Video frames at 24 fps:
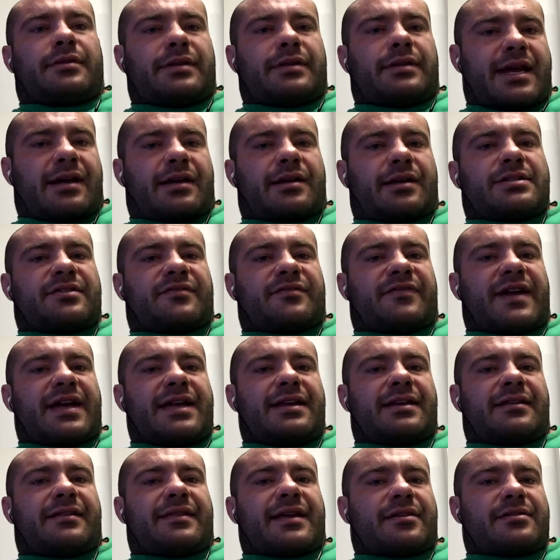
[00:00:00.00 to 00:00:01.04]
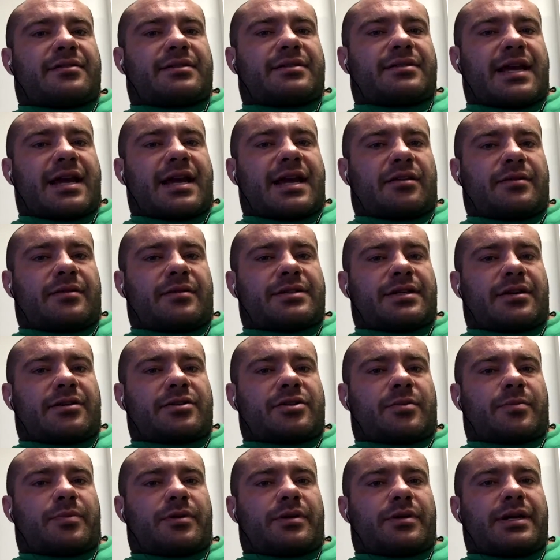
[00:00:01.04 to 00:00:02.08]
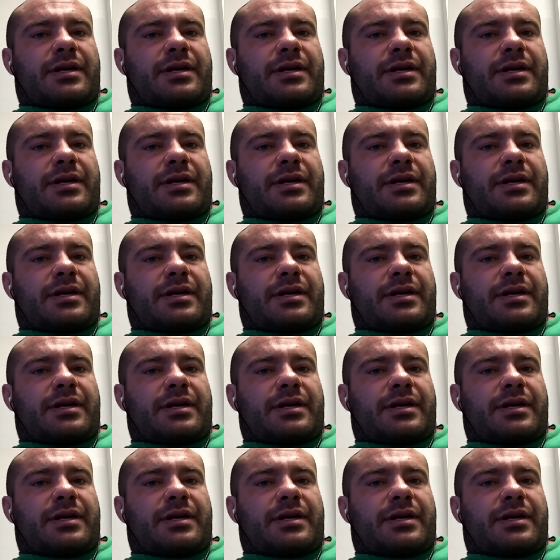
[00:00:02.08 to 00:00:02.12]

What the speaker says: Yeah. Because if I eat 1,000 calories extra per